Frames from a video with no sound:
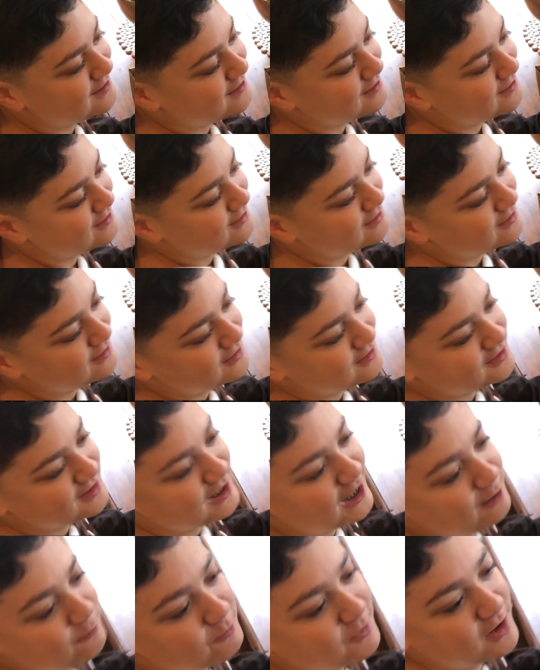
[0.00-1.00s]
They actually look pretty
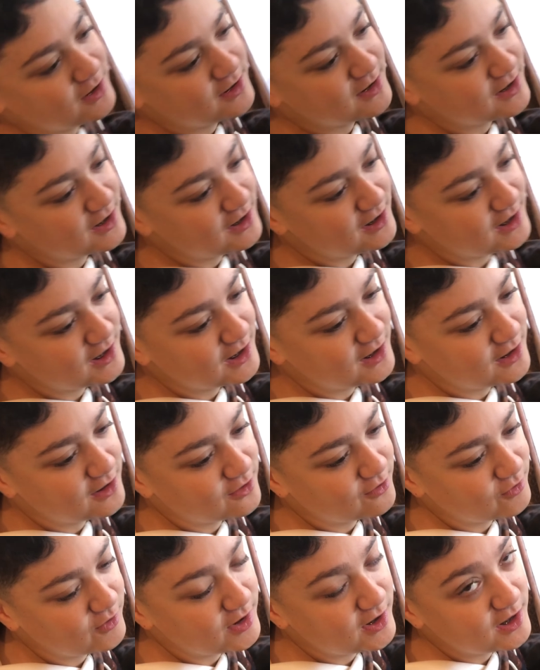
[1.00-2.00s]
Same good. one, so yeah.
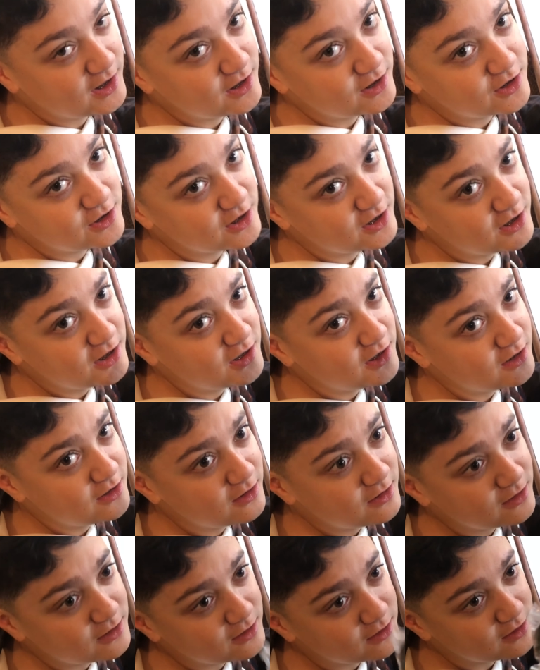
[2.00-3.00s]

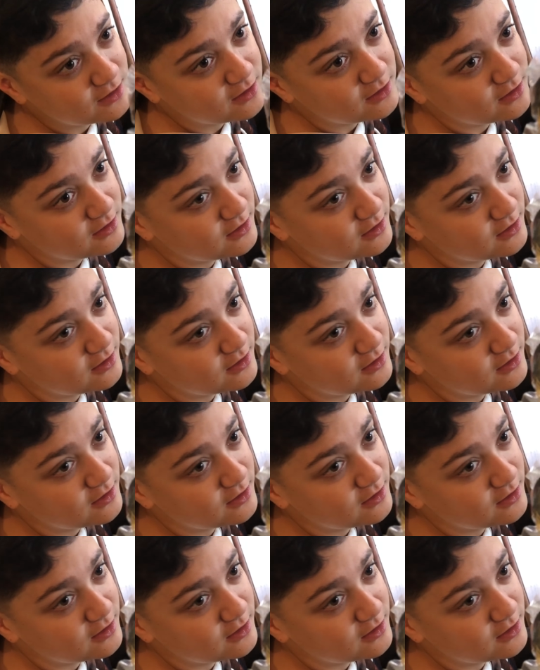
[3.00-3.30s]
3DG.